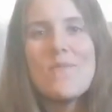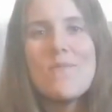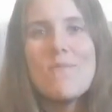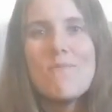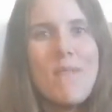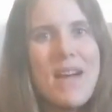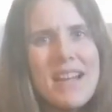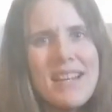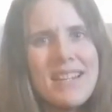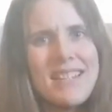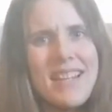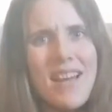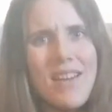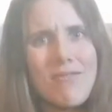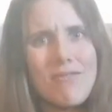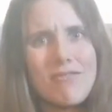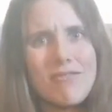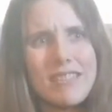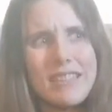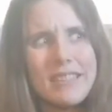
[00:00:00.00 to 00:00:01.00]
makes that
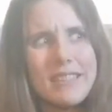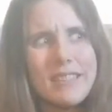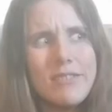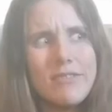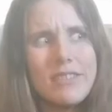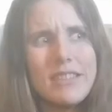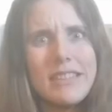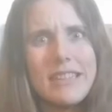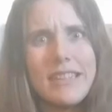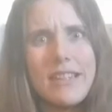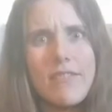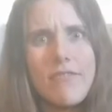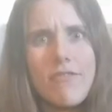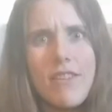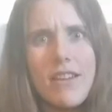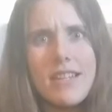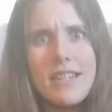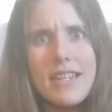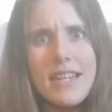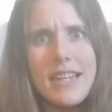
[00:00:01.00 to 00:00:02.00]
really, really
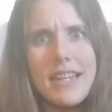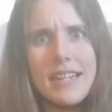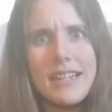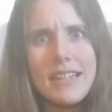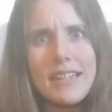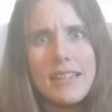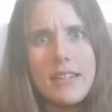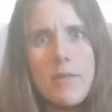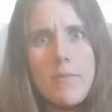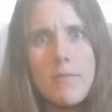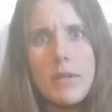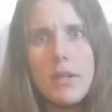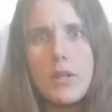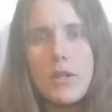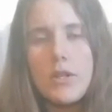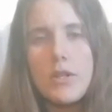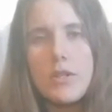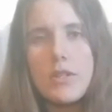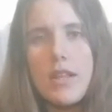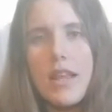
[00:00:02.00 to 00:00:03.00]
confronting,
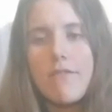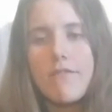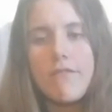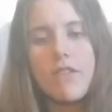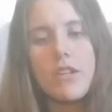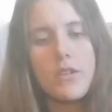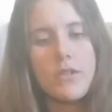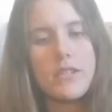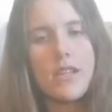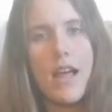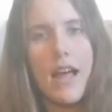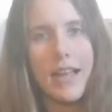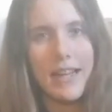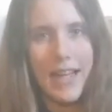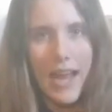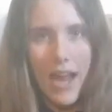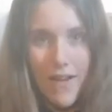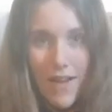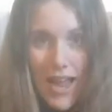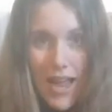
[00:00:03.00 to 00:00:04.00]
because it feels
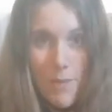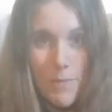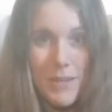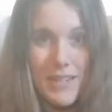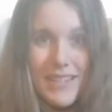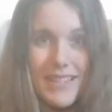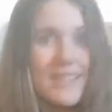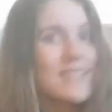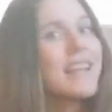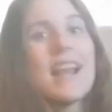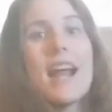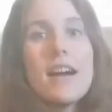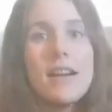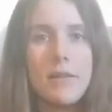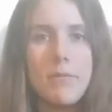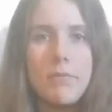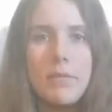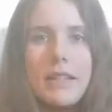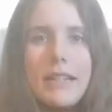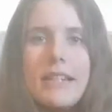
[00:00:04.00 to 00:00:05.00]
like our happiness and our
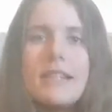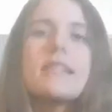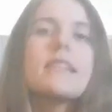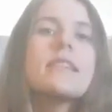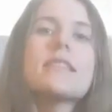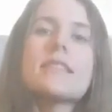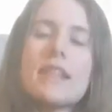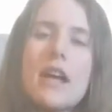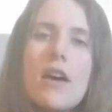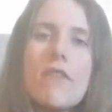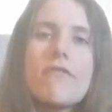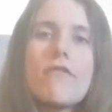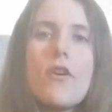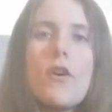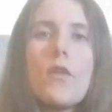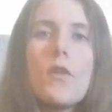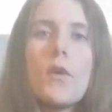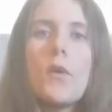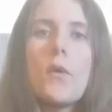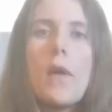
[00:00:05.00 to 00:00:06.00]
completeness are
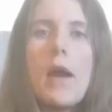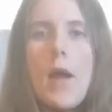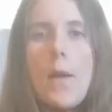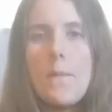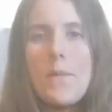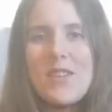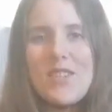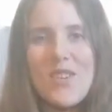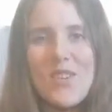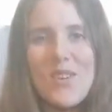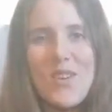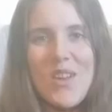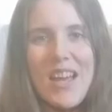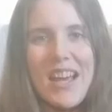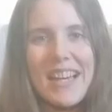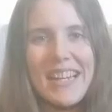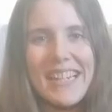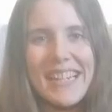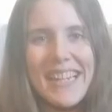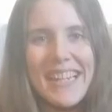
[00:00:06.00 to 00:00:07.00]
further away and we don't know
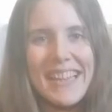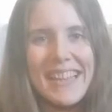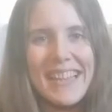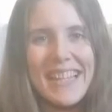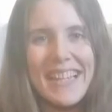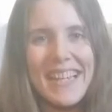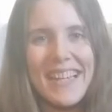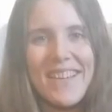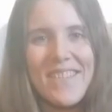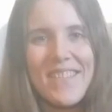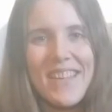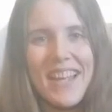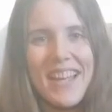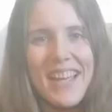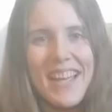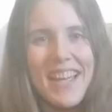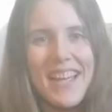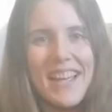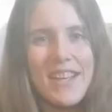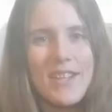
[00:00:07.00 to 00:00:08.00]
how to get there.
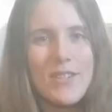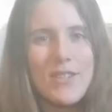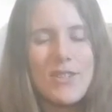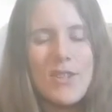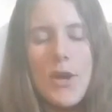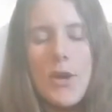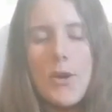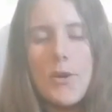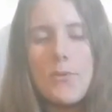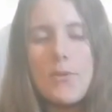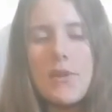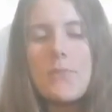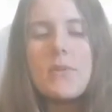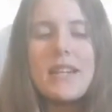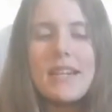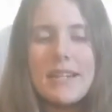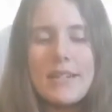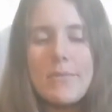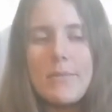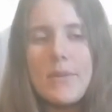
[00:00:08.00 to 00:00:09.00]
So when
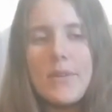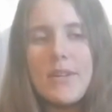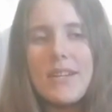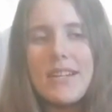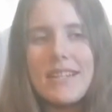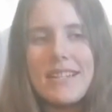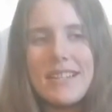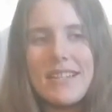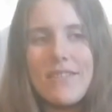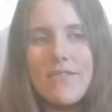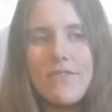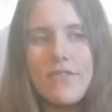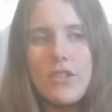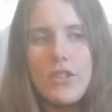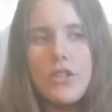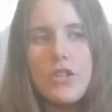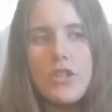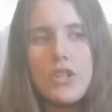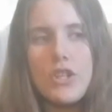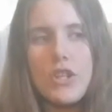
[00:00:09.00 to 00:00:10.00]
we experience
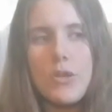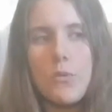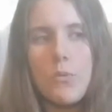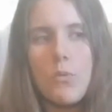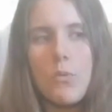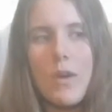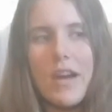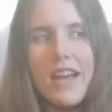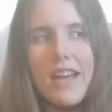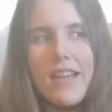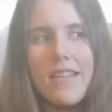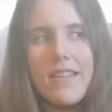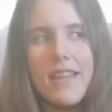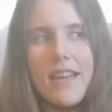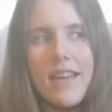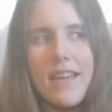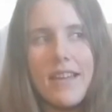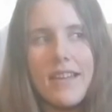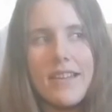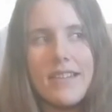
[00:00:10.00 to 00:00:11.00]
confusion, where
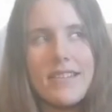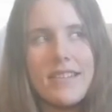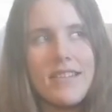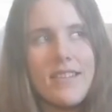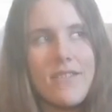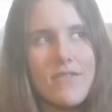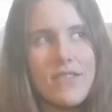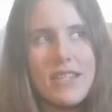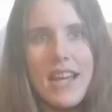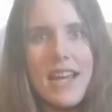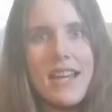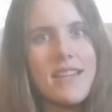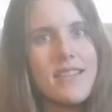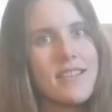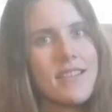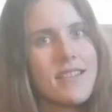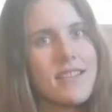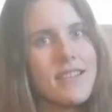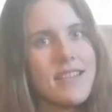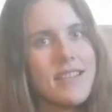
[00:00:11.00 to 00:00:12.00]
there is an
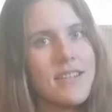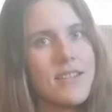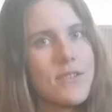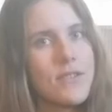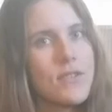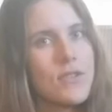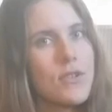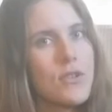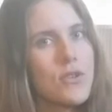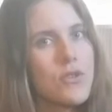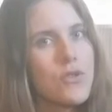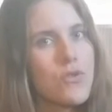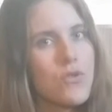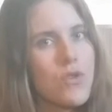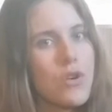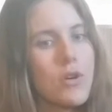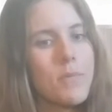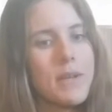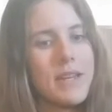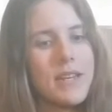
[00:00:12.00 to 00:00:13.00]
invitation is to
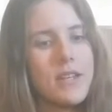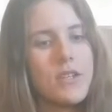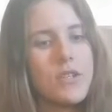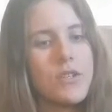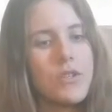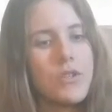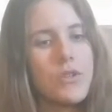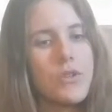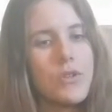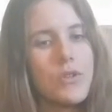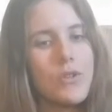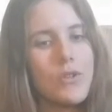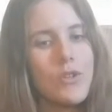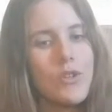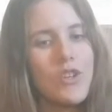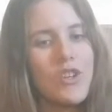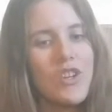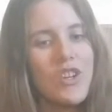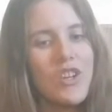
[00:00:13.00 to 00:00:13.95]
drop into